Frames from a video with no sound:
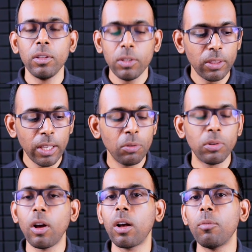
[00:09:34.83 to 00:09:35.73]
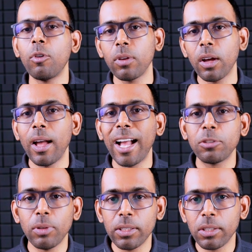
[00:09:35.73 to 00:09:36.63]
Then you talk about
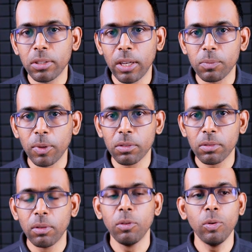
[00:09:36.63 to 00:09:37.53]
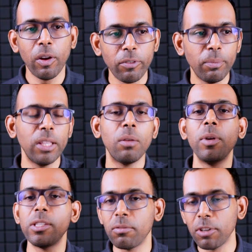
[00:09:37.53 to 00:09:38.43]
actualization aspects. You have to be the
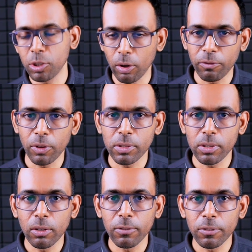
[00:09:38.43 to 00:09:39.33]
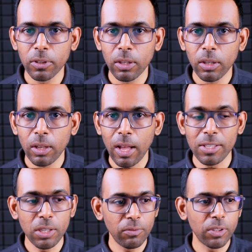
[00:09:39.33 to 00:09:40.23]
best version of yourself.
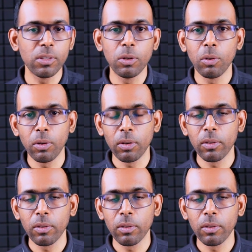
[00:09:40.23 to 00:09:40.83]
Achieve this goal.